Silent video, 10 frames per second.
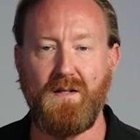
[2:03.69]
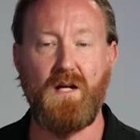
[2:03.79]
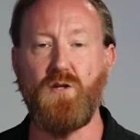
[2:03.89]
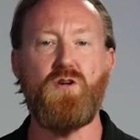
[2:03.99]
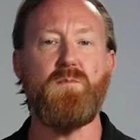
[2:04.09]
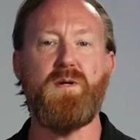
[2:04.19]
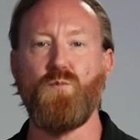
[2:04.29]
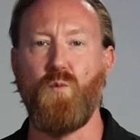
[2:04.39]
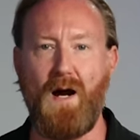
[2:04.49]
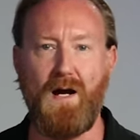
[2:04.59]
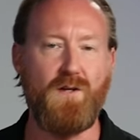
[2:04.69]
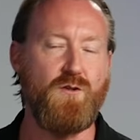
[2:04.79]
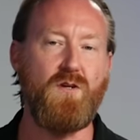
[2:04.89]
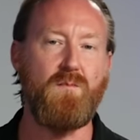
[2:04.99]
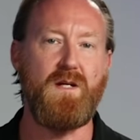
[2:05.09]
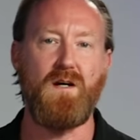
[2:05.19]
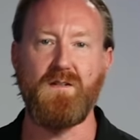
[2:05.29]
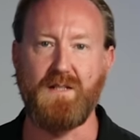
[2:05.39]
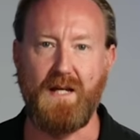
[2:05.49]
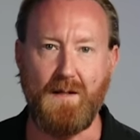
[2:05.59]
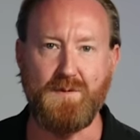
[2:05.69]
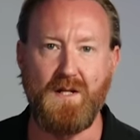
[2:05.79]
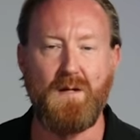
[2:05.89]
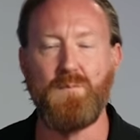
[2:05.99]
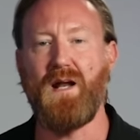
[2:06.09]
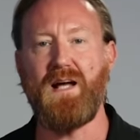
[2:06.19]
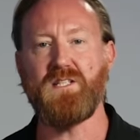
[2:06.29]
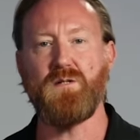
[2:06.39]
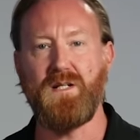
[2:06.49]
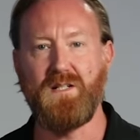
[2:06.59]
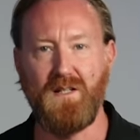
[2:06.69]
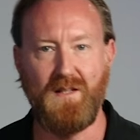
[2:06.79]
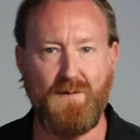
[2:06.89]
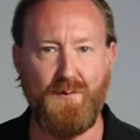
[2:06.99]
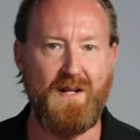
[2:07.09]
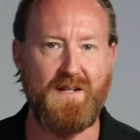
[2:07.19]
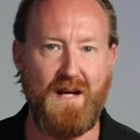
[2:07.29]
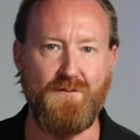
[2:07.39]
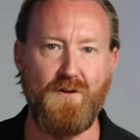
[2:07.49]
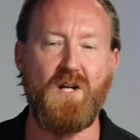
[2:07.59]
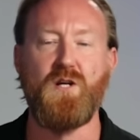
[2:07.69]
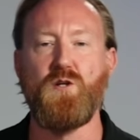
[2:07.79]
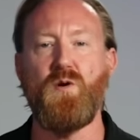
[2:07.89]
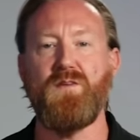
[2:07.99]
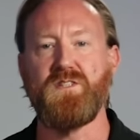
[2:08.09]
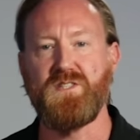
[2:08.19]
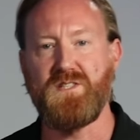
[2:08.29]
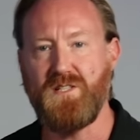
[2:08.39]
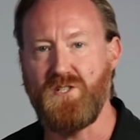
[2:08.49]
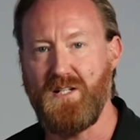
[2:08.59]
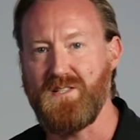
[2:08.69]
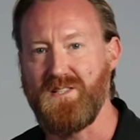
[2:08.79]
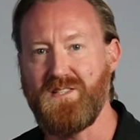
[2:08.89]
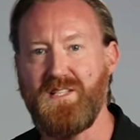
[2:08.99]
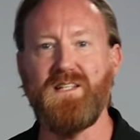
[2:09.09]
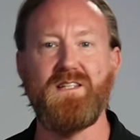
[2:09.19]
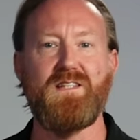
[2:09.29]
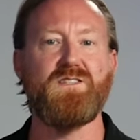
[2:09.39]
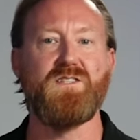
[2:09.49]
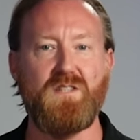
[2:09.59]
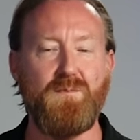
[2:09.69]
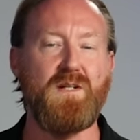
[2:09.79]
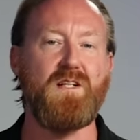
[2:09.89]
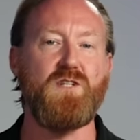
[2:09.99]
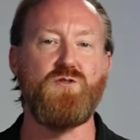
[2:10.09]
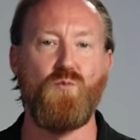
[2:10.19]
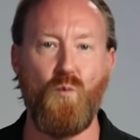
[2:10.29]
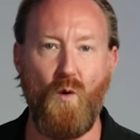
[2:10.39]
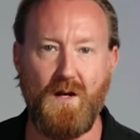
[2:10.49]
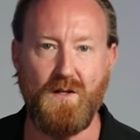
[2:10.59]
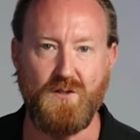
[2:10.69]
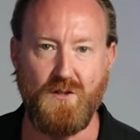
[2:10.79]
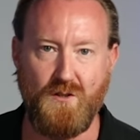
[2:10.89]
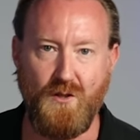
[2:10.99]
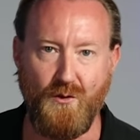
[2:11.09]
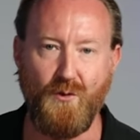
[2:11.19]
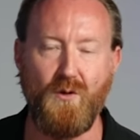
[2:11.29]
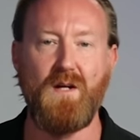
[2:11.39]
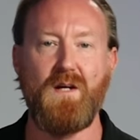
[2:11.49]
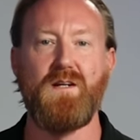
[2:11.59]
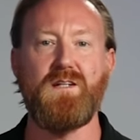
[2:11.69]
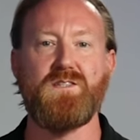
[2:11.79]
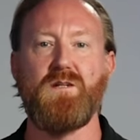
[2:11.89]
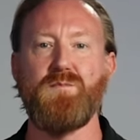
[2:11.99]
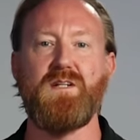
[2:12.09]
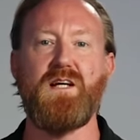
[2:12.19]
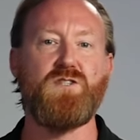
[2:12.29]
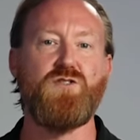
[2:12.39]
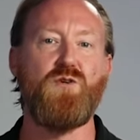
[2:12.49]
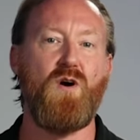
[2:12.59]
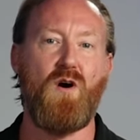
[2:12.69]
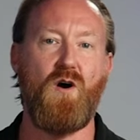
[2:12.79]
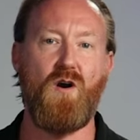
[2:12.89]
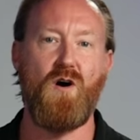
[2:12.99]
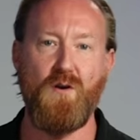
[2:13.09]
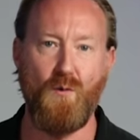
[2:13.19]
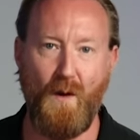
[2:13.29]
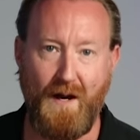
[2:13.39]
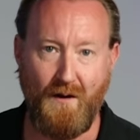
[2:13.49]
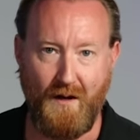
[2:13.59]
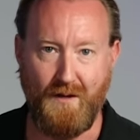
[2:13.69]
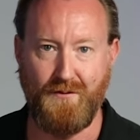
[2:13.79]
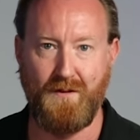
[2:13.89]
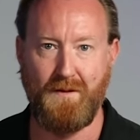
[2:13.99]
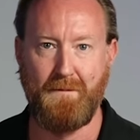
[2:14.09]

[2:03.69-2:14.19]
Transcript: Now you can be wild, you can be unkept, but it has to be a deliberate endeavor. You have to see, she has to see that this is something that you want to do, not something that you are unaware of.